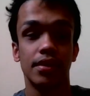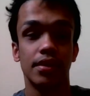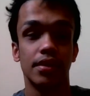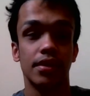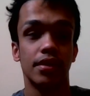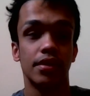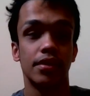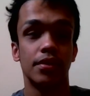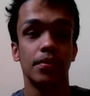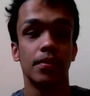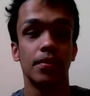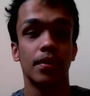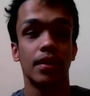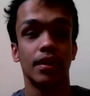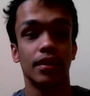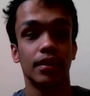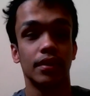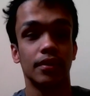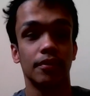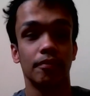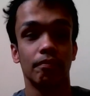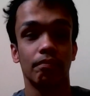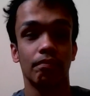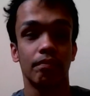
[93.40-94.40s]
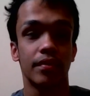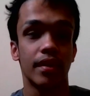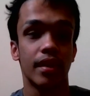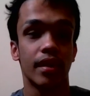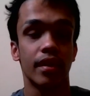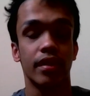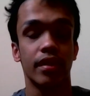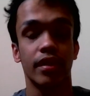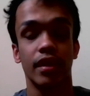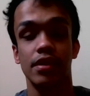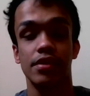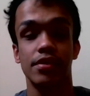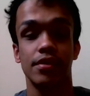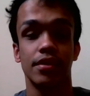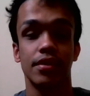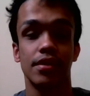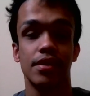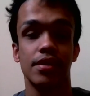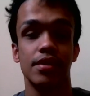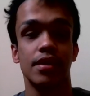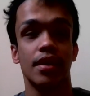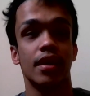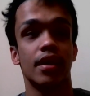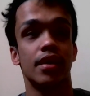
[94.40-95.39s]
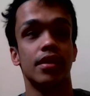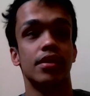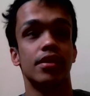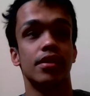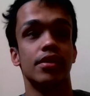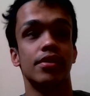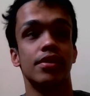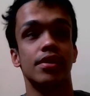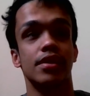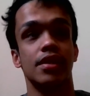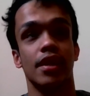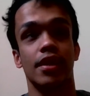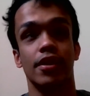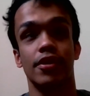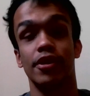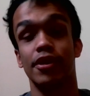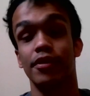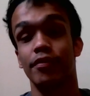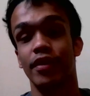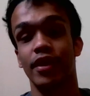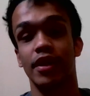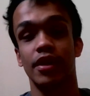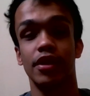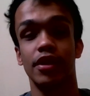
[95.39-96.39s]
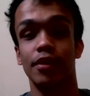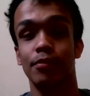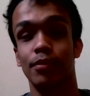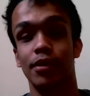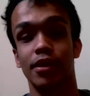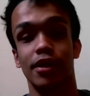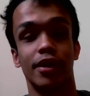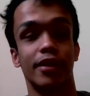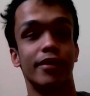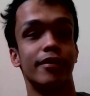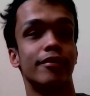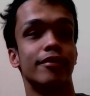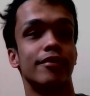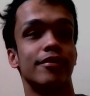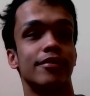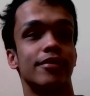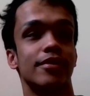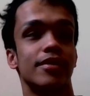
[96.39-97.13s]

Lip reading: doing things on the side. It's like you're living a double life.